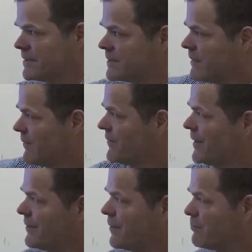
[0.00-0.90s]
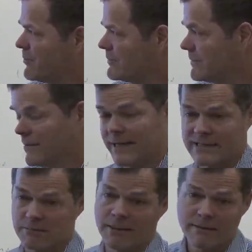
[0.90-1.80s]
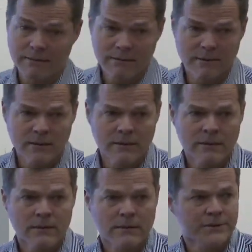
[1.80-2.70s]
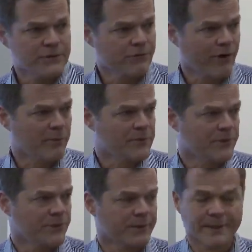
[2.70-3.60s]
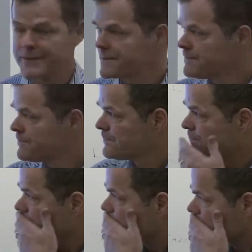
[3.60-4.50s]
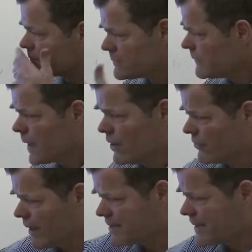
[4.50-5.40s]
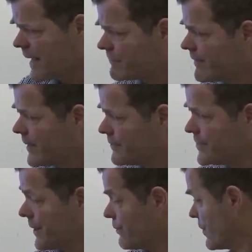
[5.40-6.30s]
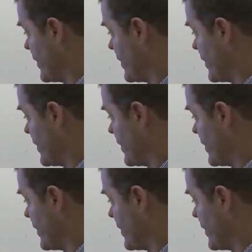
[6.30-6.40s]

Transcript: This is all the data they pulled in the last month. And these are farmers in the U S Across the ag value chain, we're